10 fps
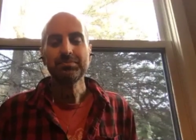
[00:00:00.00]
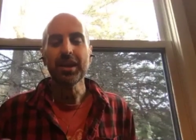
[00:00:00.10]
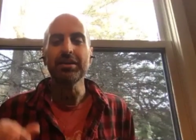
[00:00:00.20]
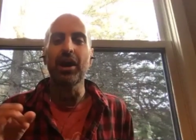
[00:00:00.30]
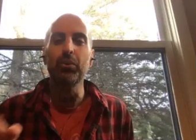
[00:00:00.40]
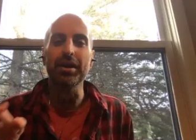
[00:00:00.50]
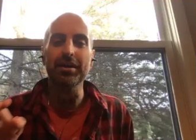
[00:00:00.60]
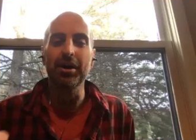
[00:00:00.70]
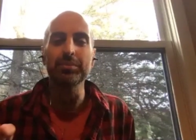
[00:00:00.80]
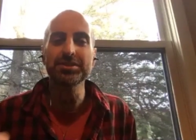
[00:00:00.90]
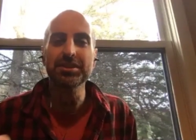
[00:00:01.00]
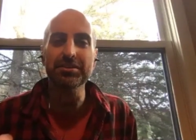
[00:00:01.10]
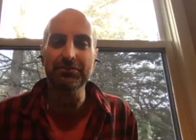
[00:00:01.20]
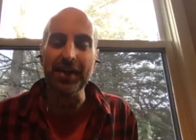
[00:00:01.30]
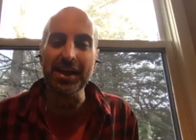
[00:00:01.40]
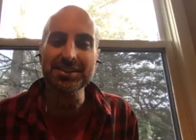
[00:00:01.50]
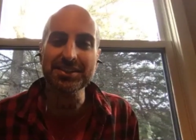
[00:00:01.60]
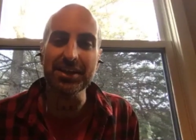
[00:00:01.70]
Now, when it comes to the face that